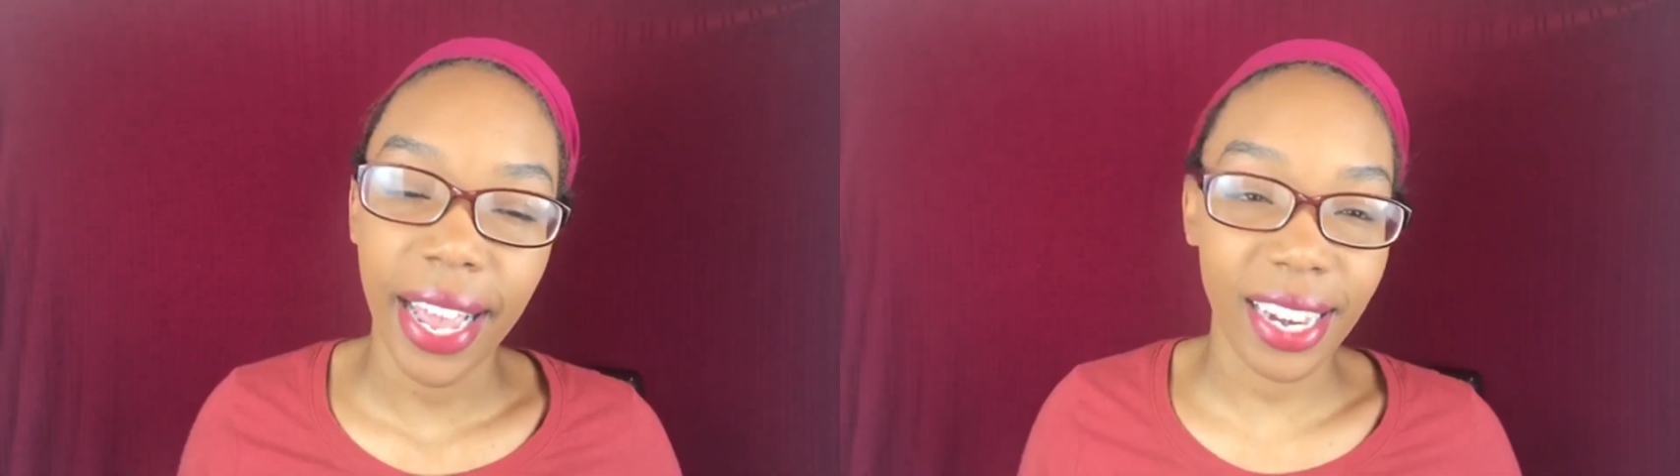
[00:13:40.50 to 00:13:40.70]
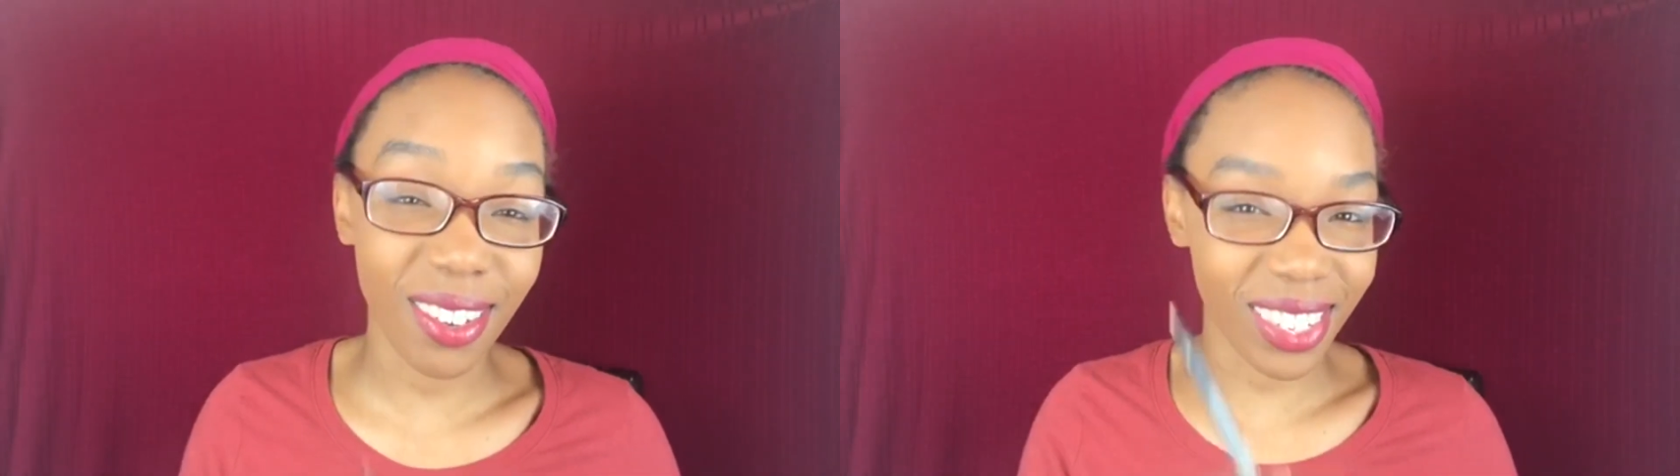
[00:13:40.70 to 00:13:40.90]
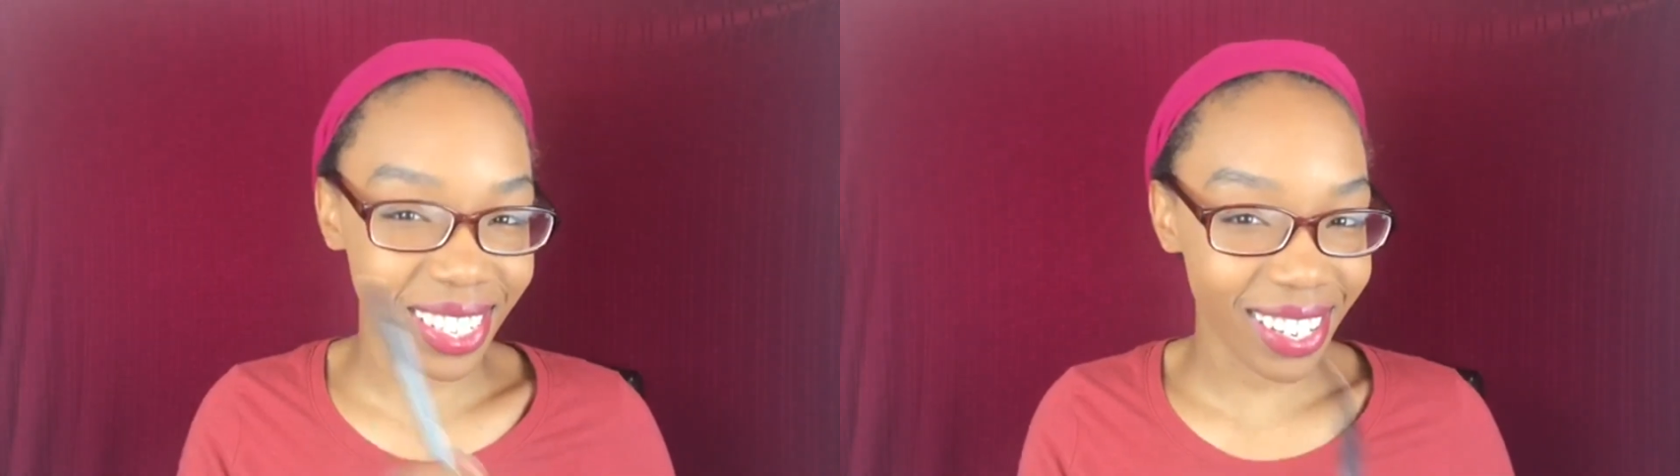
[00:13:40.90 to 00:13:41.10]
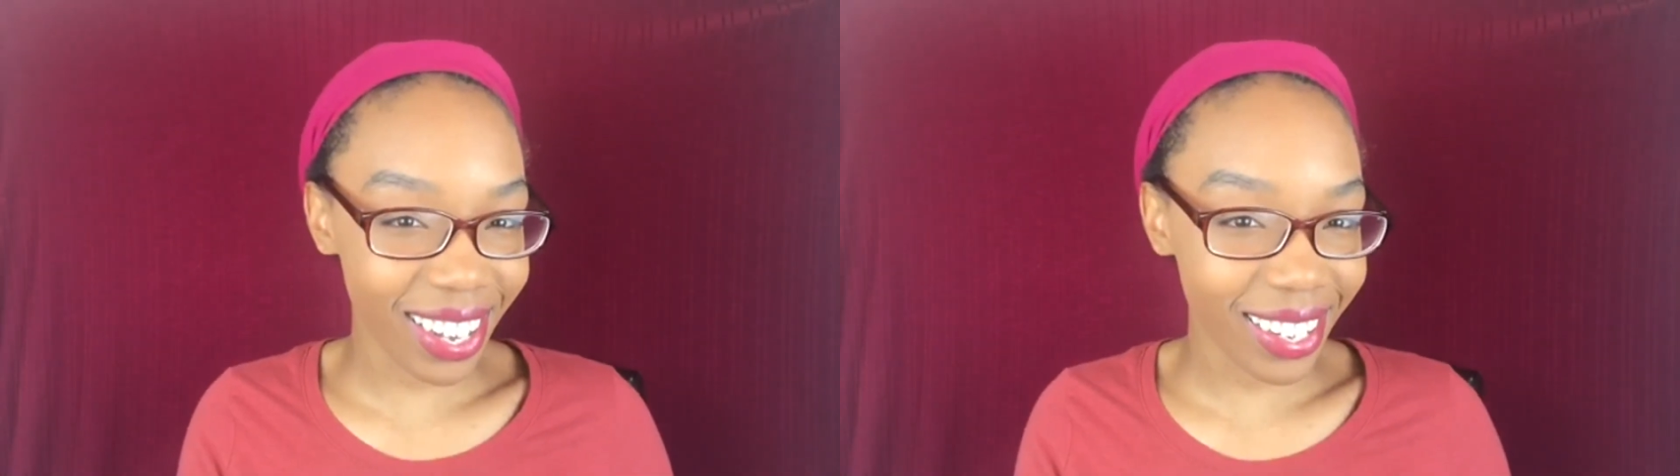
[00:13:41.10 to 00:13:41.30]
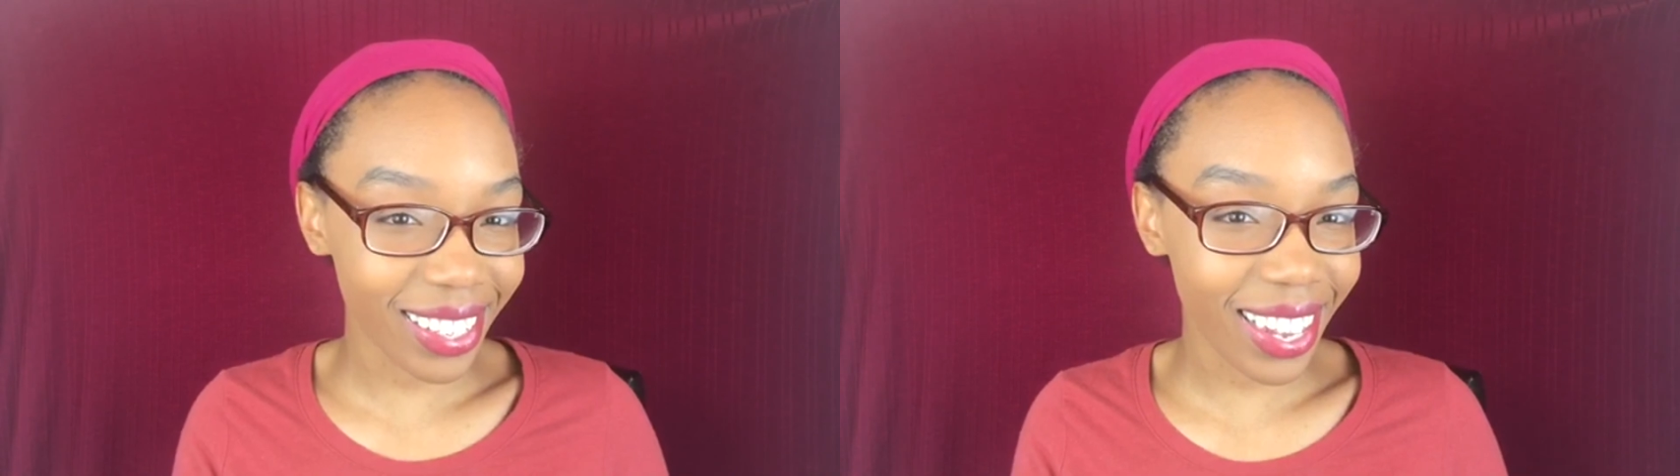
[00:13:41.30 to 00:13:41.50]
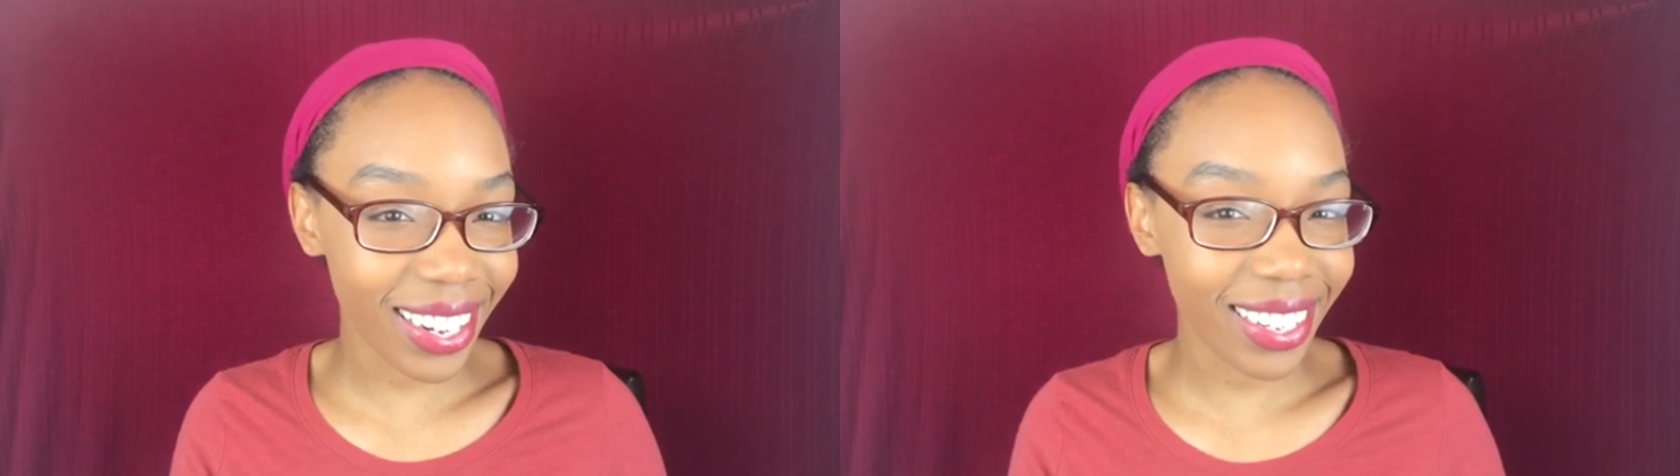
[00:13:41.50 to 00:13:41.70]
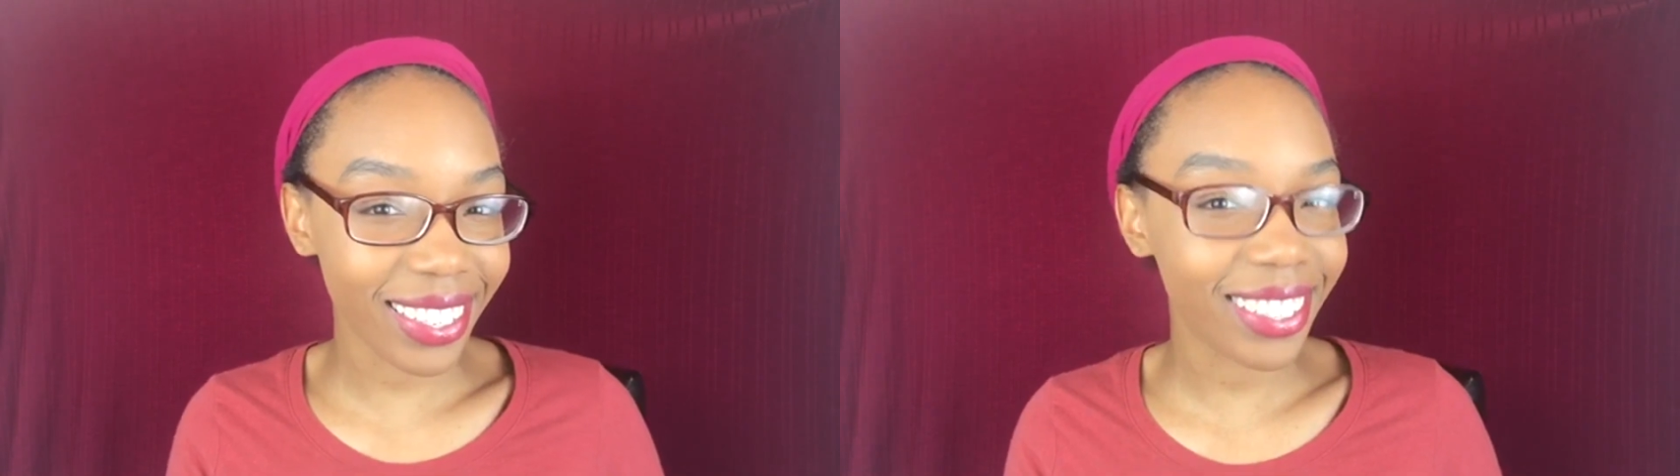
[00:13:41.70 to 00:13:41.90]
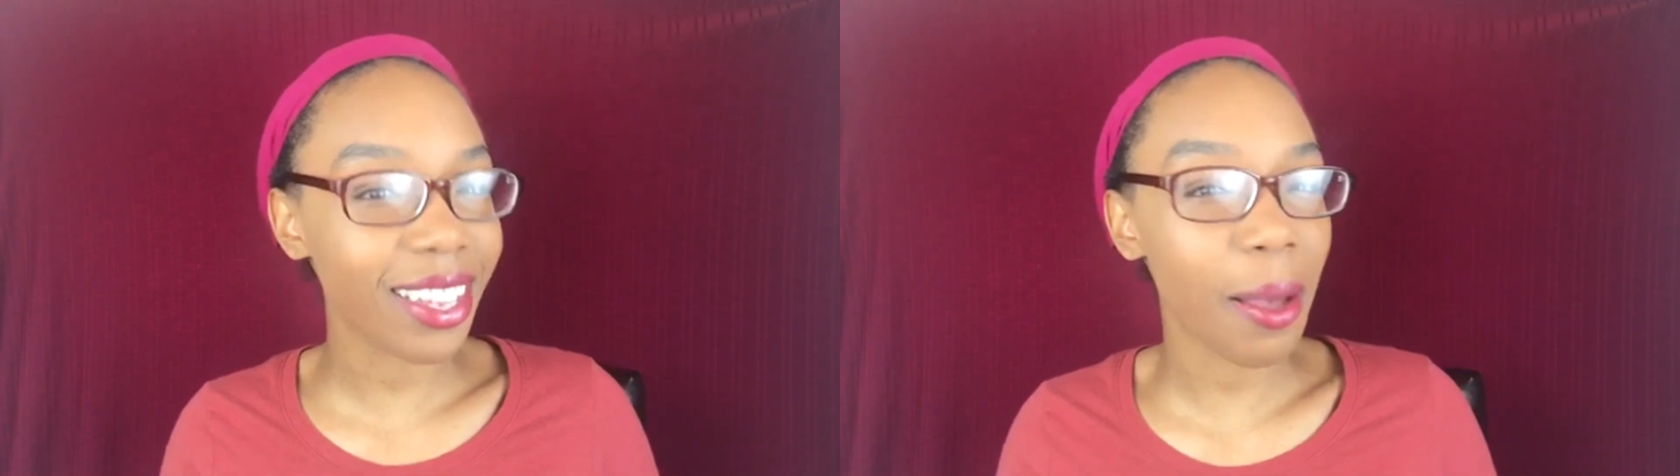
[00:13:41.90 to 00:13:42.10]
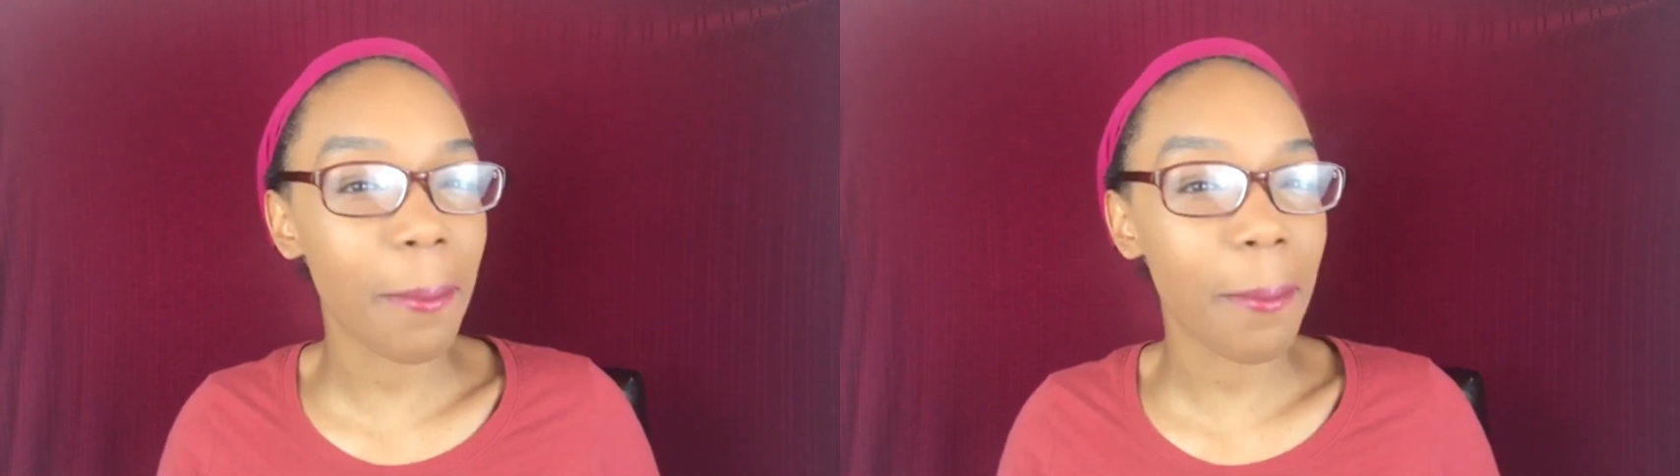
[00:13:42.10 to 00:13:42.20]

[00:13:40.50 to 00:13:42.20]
And I'll see you guys later.